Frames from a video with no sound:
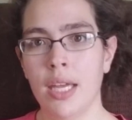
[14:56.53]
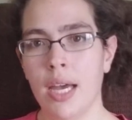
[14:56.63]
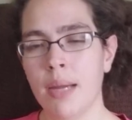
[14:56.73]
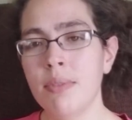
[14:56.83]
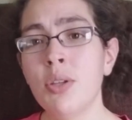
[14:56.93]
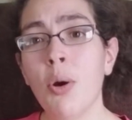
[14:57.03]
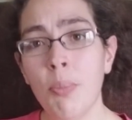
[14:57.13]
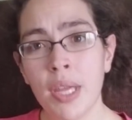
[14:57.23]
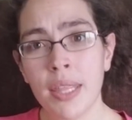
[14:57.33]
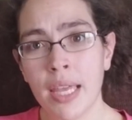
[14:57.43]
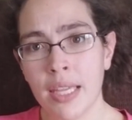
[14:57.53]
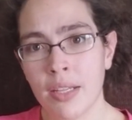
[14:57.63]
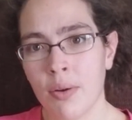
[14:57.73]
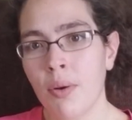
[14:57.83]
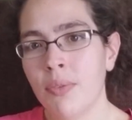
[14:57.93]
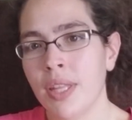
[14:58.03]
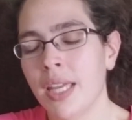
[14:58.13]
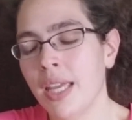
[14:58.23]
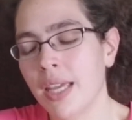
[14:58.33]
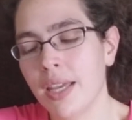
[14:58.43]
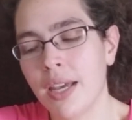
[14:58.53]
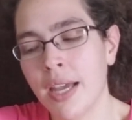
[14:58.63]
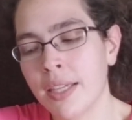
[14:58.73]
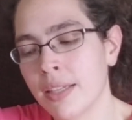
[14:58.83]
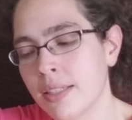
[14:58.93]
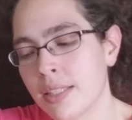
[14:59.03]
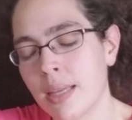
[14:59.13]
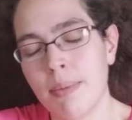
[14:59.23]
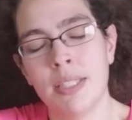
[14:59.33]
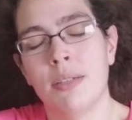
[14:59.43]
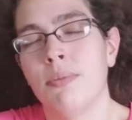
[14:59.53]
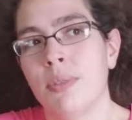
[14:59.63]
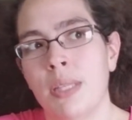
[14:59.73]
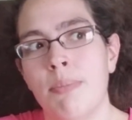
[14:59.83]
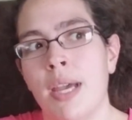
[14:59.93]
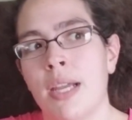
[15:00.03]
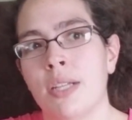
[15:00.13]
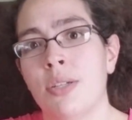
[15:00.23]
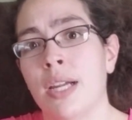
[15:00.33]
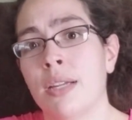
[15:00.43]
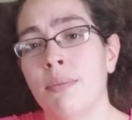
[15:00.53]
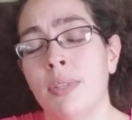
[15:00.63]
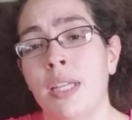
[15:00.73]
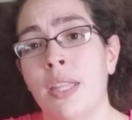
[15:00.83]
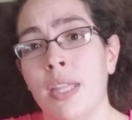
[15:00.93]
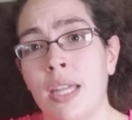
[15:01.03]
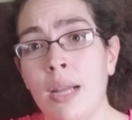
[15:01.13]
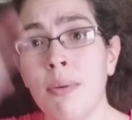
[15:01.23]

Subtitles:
I'm just hoping that, you know, hopefully I can just get myself really back on track and really healthy. And I